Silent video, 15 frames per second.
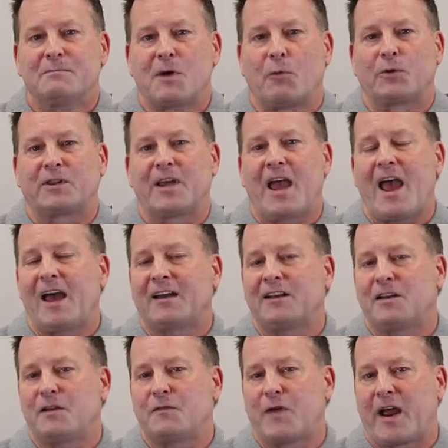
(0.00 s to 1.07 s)
but with the
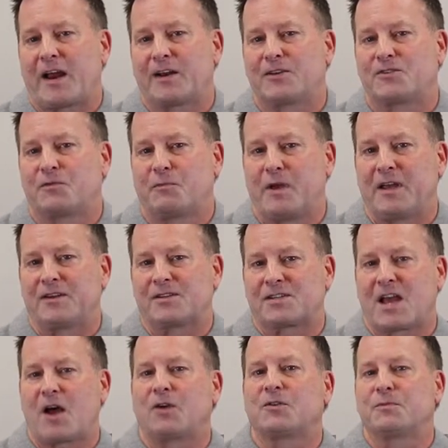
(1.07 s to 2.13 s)
added advantage of being
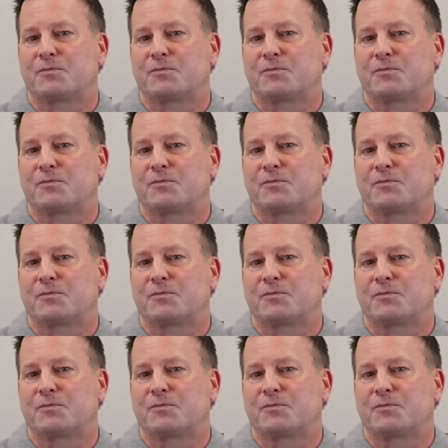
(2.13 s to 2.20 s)
sound